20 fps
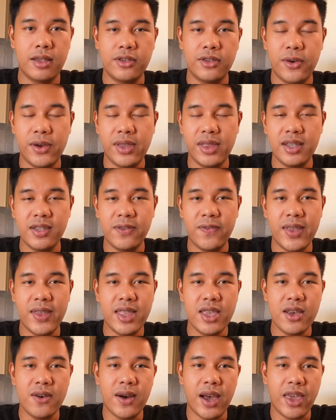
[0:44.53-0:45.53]
So in this
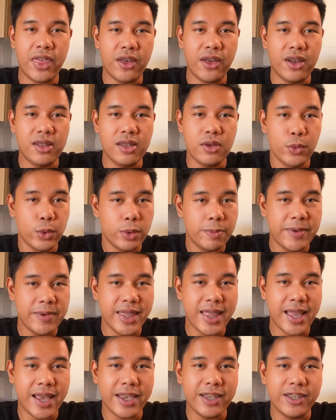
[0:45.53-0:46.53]
video, I thought it would be
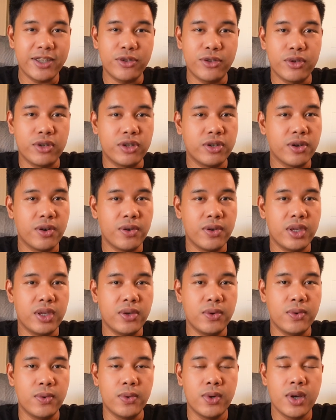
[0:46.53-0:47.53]
nice to show
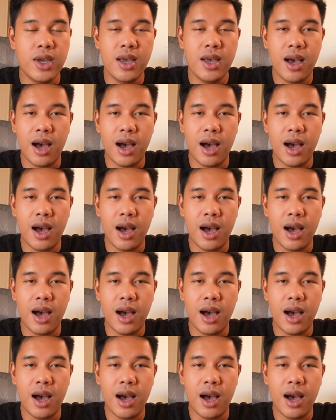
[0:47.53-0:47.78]
you